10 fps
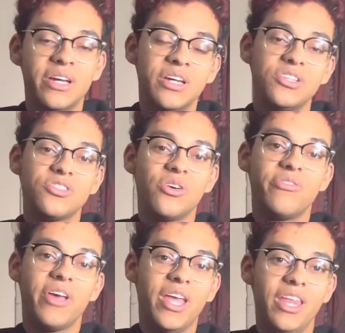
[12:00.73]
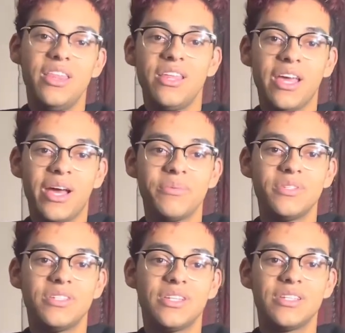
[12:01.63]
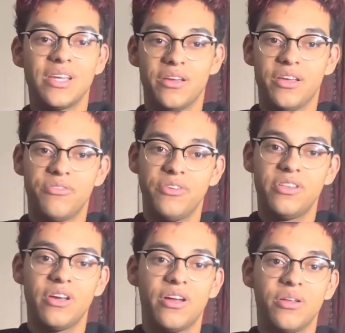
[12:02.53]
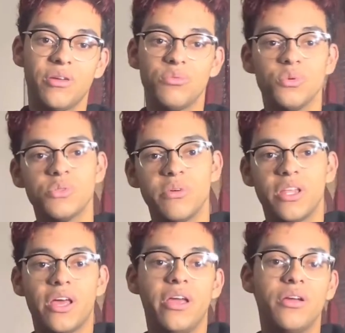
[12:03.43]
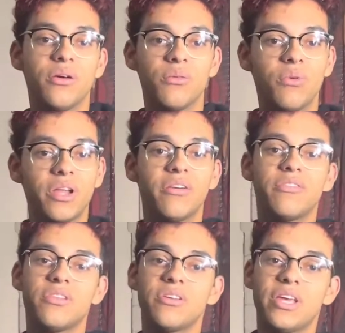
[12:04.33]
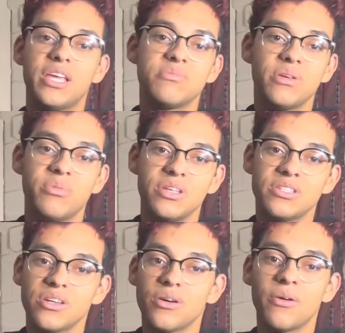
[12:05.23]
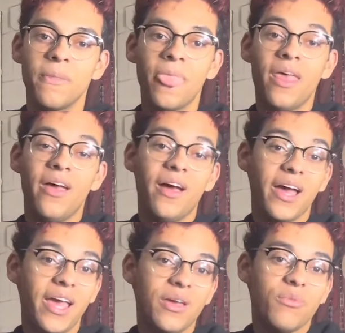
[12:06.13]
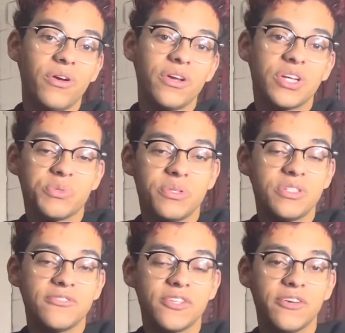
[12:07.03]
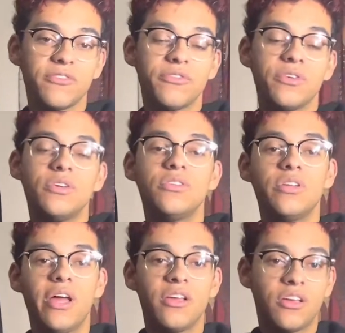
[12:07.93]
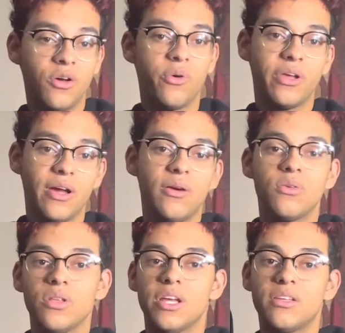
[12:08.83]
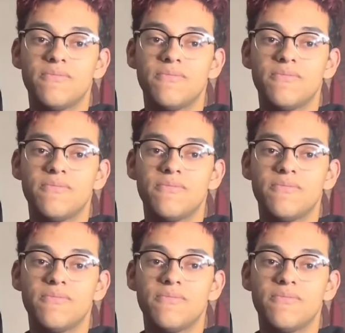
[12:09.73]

so if anything happens to this, I get freaked out and it like ruins my night or whatever the case may be. So I hate wearing expensive stuff going out or like